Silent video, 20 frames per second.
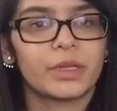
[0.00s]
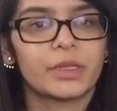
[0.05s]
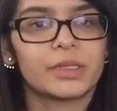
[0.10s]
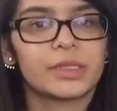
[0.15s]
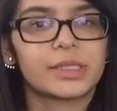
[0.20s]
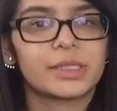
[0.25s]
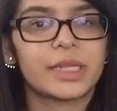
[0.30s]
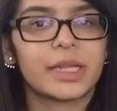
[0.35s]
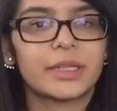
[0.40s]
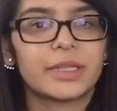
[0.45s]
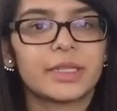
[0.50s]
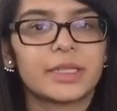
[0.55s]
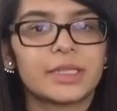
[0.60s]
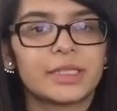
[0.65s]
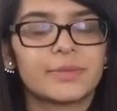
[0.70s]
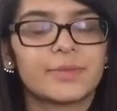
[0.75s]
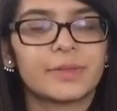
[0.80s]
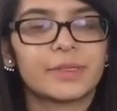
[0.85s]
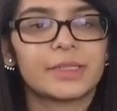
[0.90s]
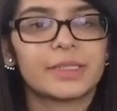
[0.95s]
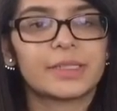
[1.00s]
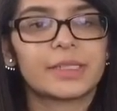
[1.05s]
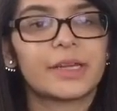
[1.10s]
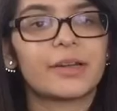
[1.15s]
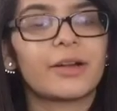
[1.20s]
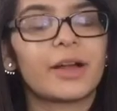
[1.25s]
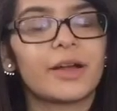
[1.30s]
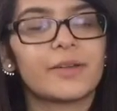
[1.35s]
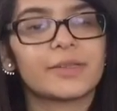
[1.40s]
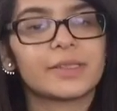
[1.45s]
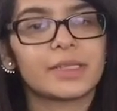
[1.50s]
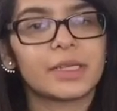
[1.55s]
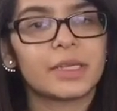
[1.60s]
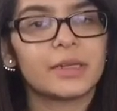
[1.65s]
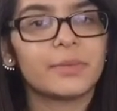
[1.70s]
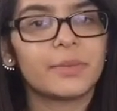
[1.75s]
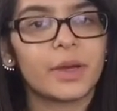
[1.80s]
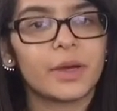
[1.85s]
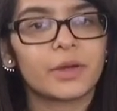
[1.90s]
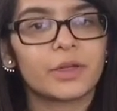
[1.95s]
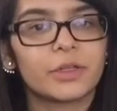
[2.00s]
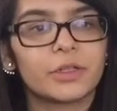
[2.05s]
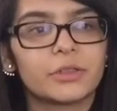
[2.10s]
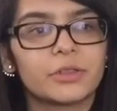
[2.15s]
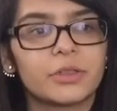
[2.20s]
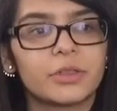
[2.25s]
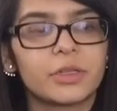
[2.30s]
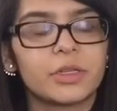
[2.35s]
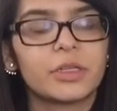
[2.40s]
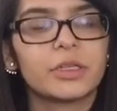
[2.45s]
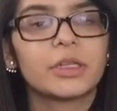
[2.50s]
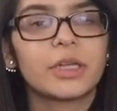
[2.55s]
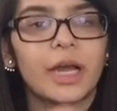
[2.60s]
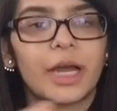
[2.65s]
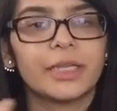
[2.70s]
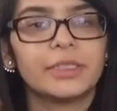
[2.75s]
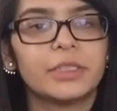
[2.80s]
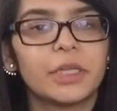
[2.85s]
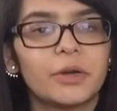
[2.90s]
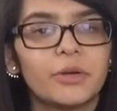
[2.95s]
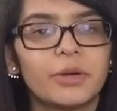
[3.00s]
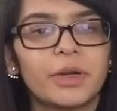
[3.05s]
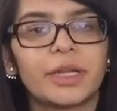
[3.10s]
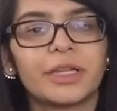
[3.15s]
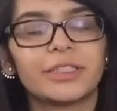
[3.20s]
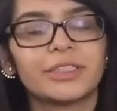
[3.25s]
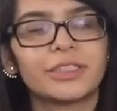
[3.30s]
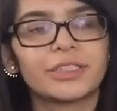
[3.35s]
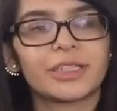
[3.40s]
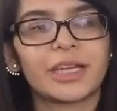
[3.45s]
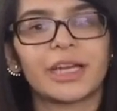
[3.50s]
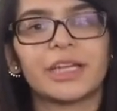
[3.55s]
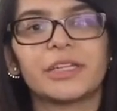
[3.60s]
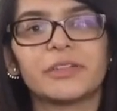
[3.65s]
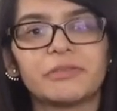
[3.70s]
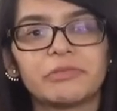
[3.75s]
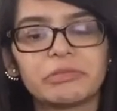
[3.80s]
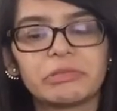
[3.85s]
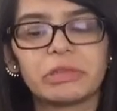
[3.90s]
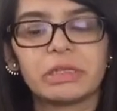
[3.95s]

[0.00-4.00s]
set this, but since I don't have setting powder, I don't, and I just kind of